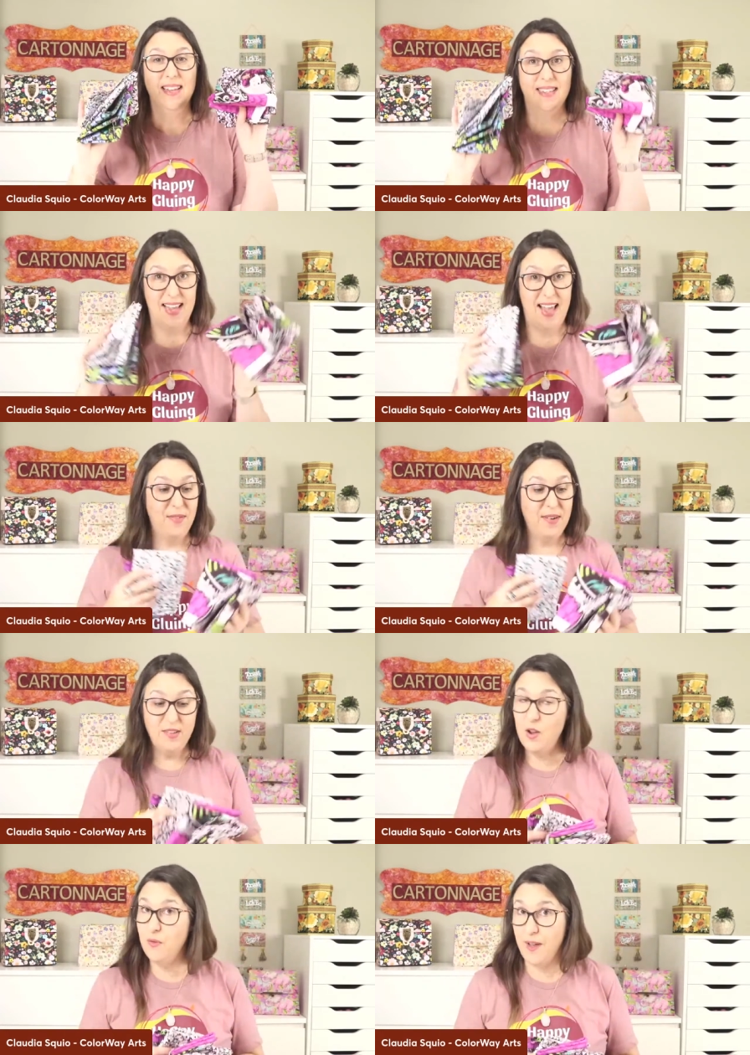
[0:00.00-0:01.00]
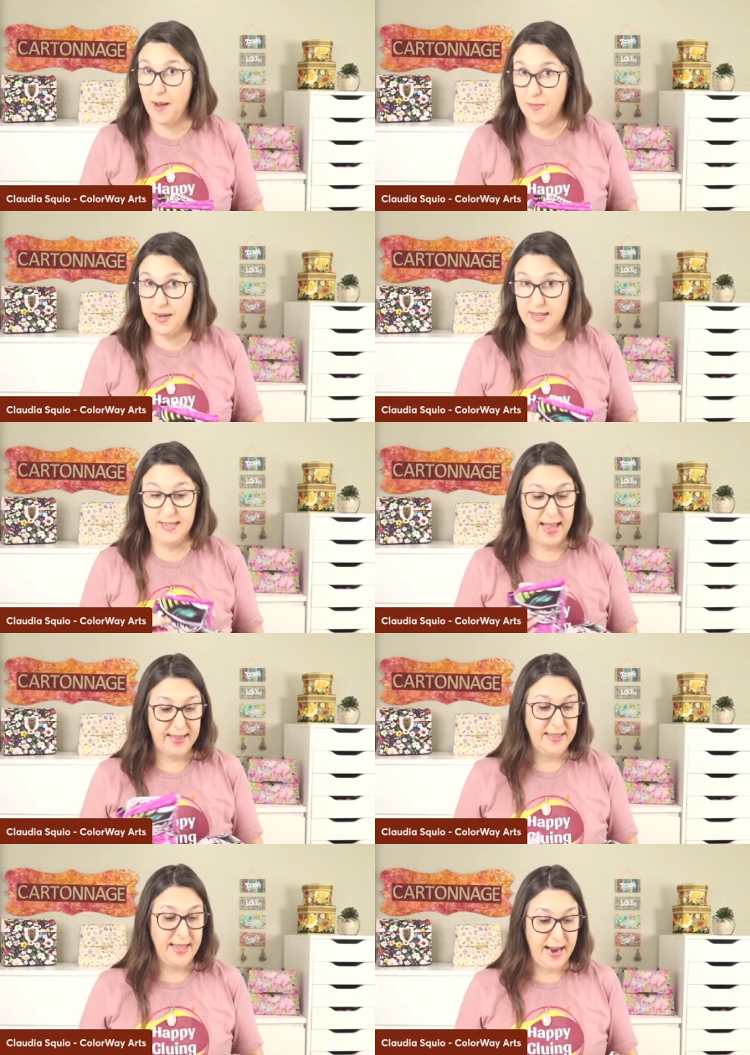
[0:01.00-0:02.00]
several new fabrics
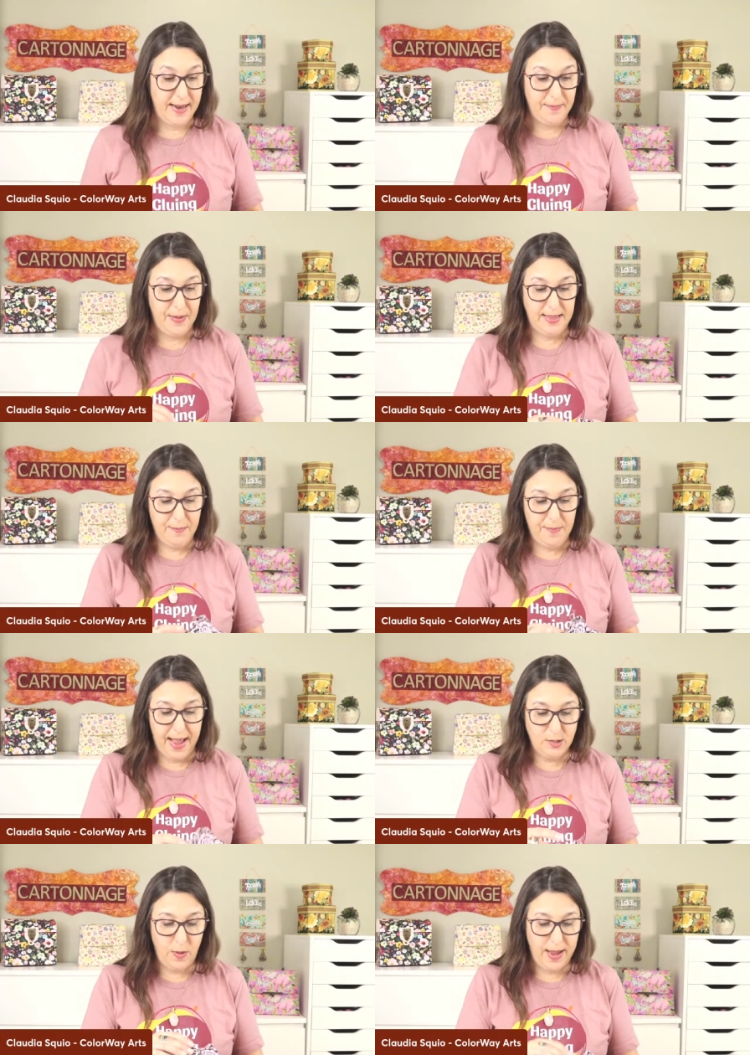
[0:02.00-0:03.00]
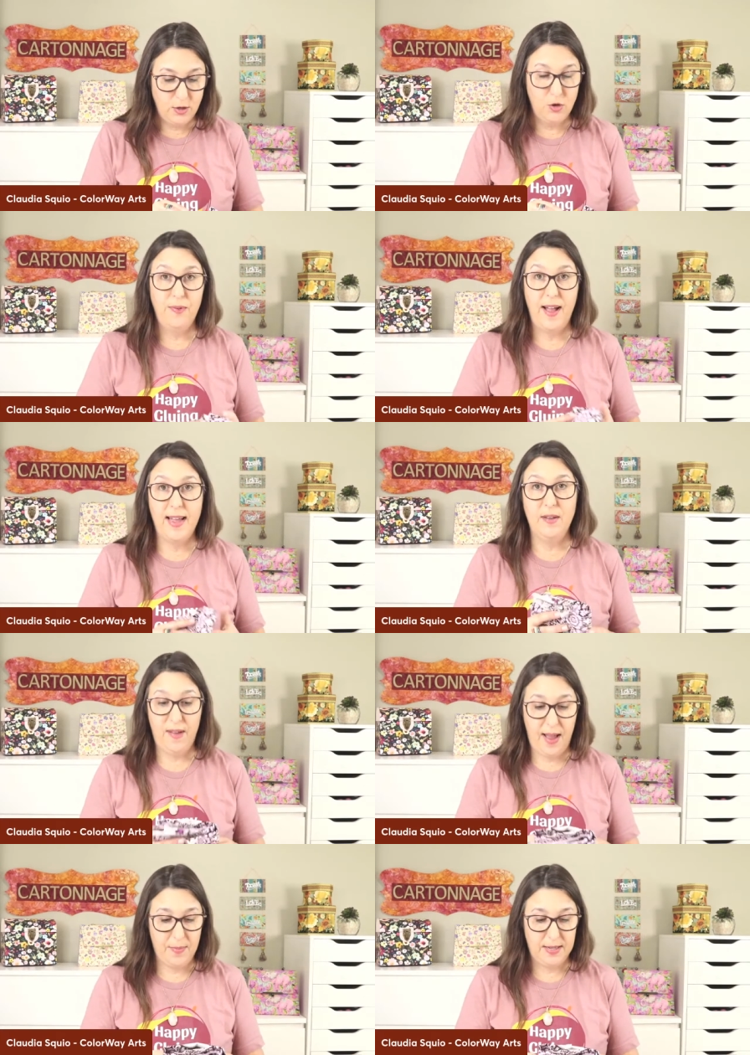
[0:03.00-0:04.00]
added there. And the best way to find the
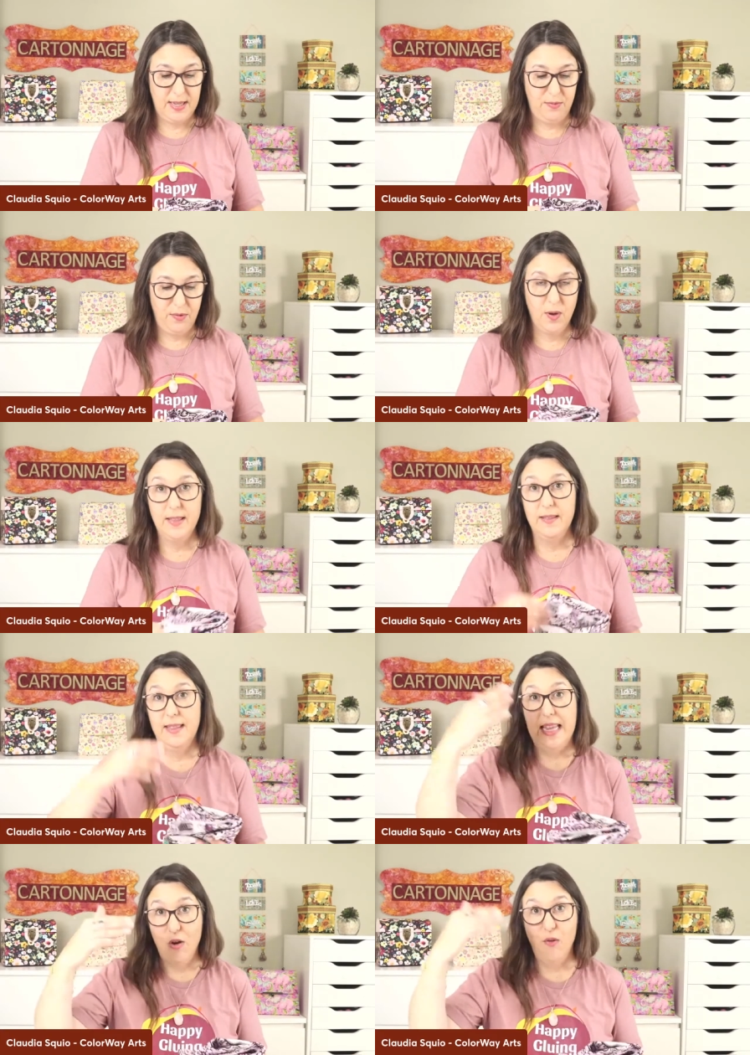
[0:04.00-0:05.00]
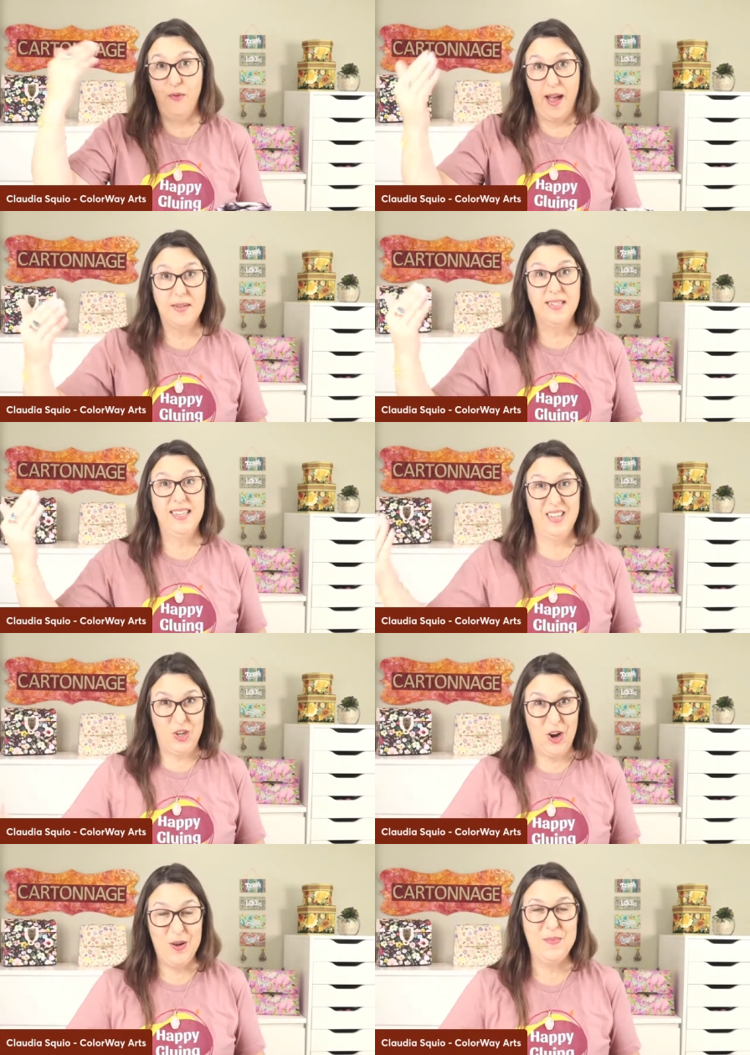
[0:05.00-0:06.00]
fabrics, if you want new fabrics in the
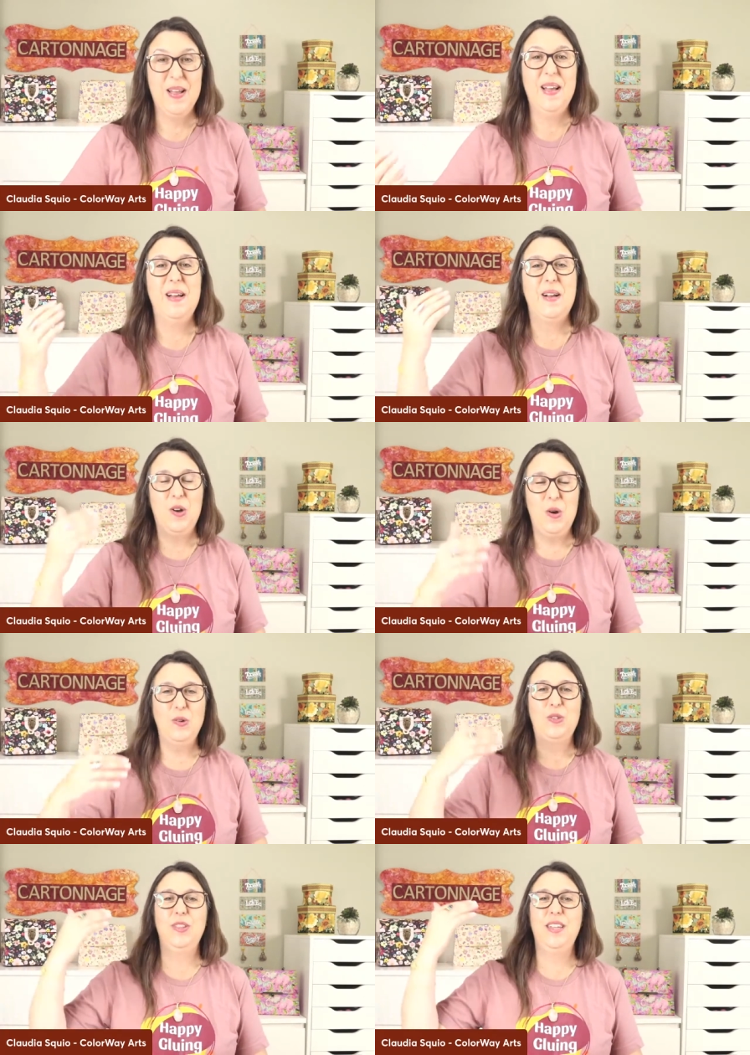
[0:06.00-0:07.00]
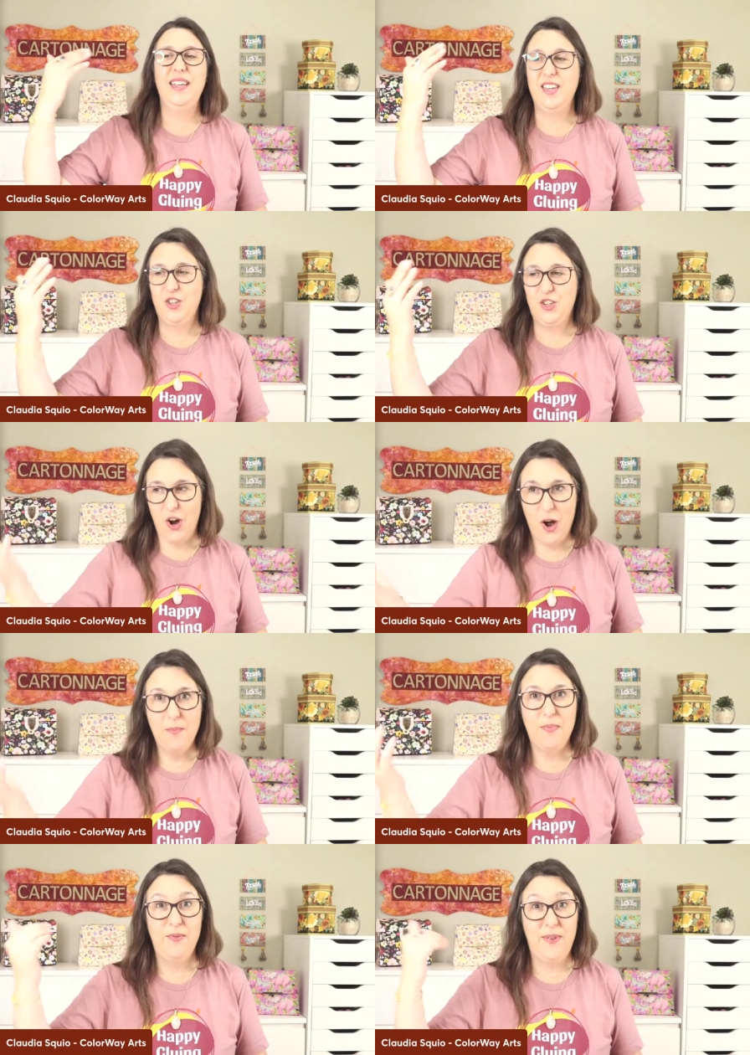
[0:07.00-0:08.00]
shop, go to the
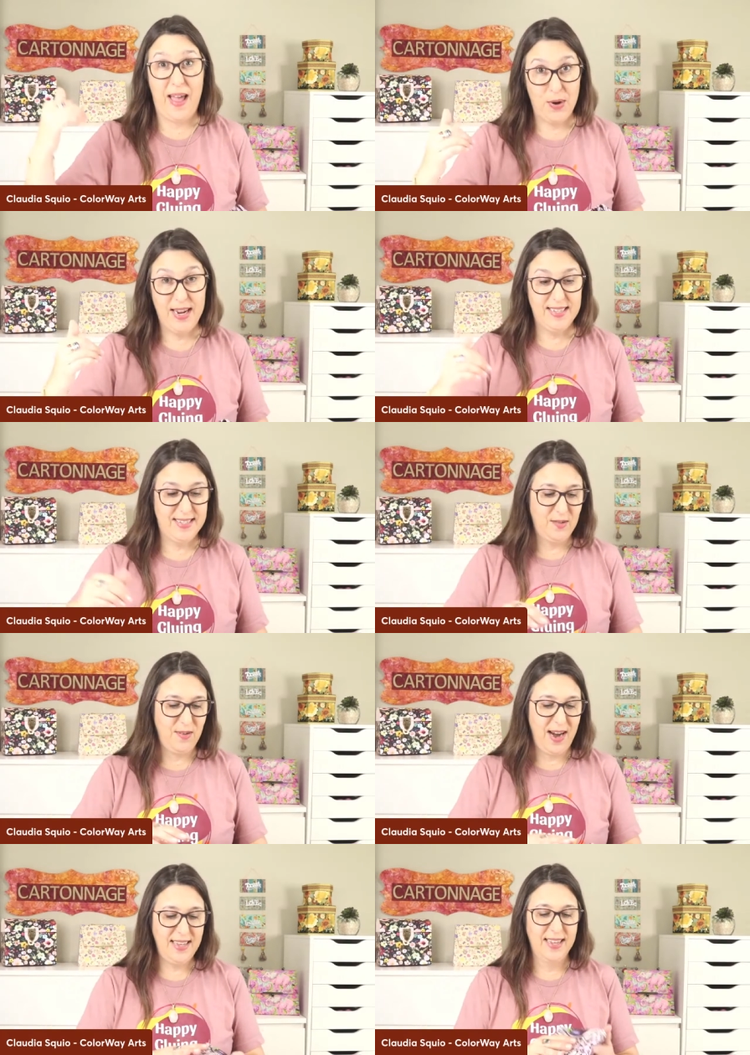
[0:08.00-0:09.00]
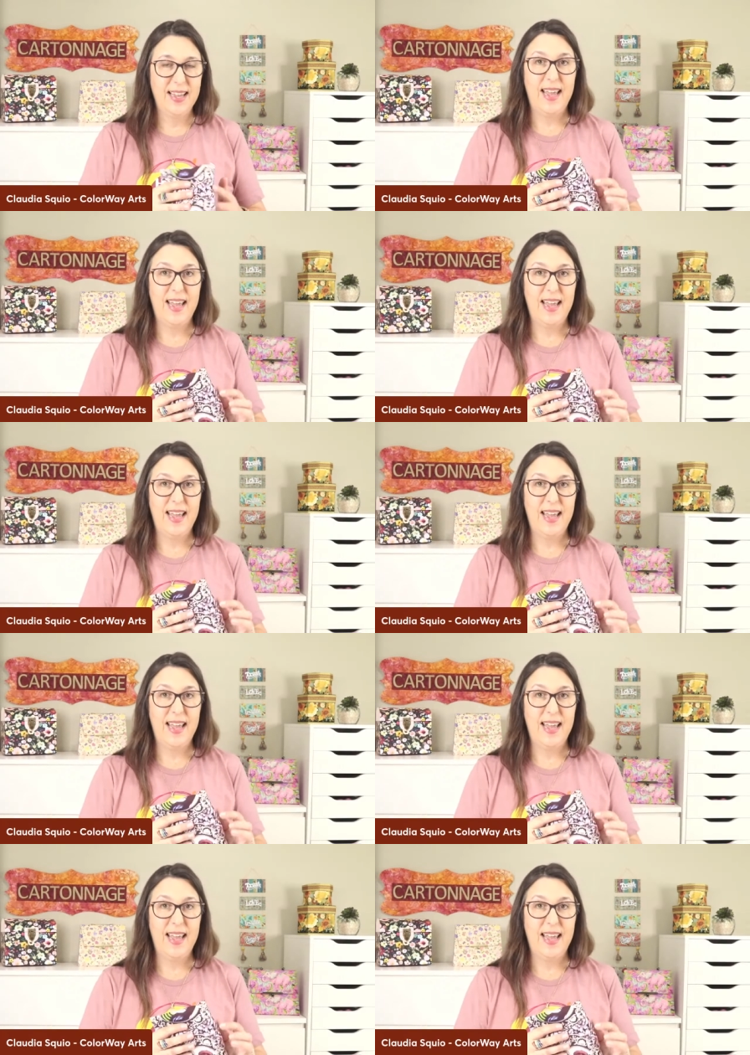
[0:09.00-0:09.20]
shop fabrics, right?